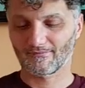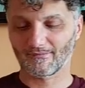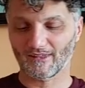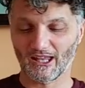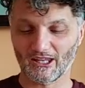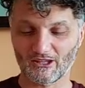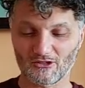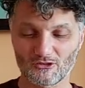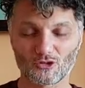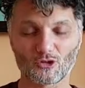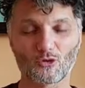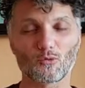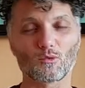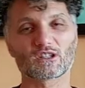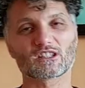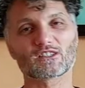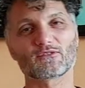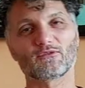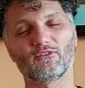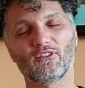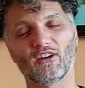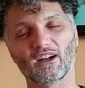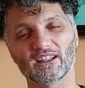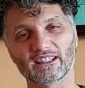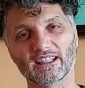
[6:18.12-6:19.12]
And you know what's
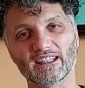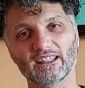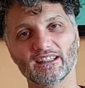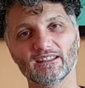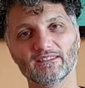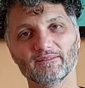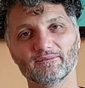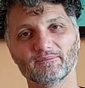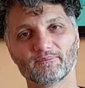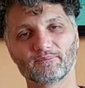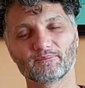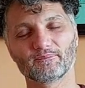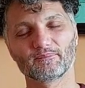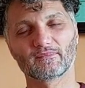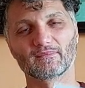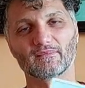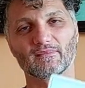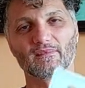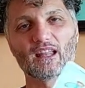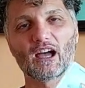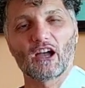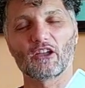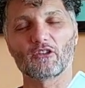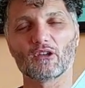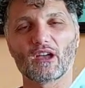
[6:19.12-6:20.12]
funny?
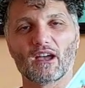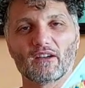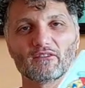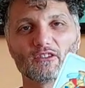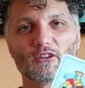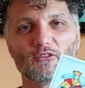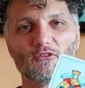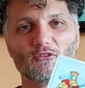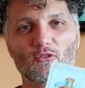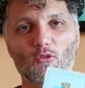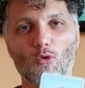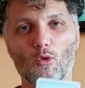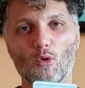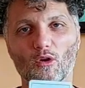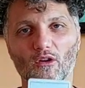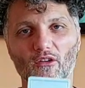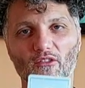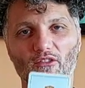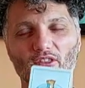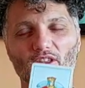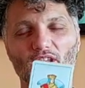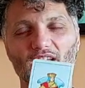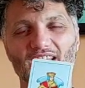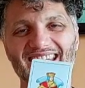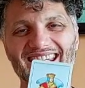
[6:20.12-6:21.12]
Now you have the
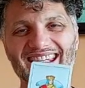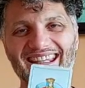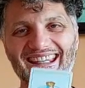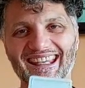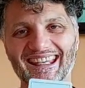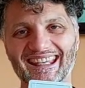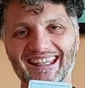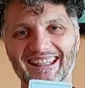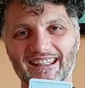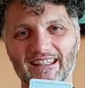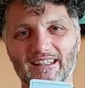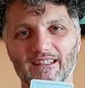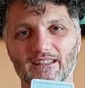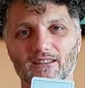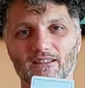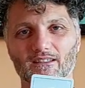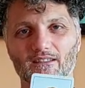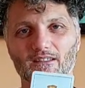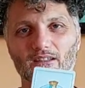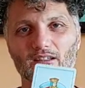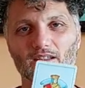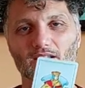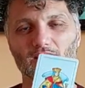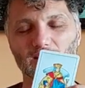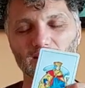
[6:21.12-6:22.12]
fourth king,
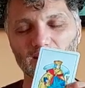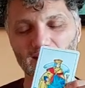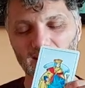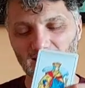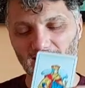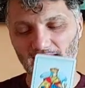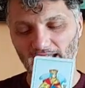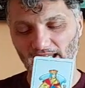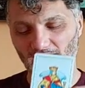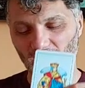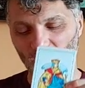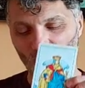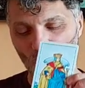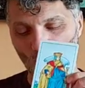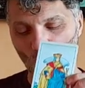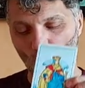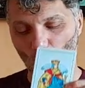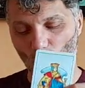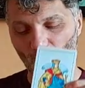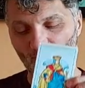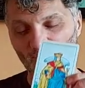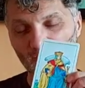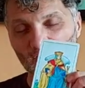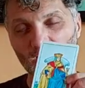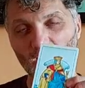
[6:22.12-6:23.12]
the King
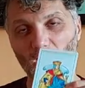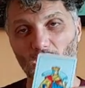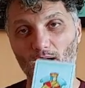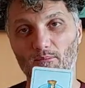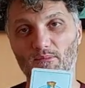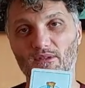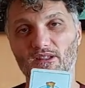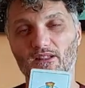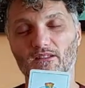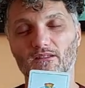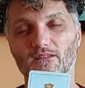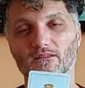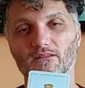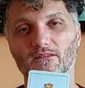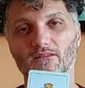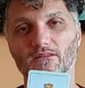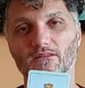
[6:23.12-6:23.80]
of Cups.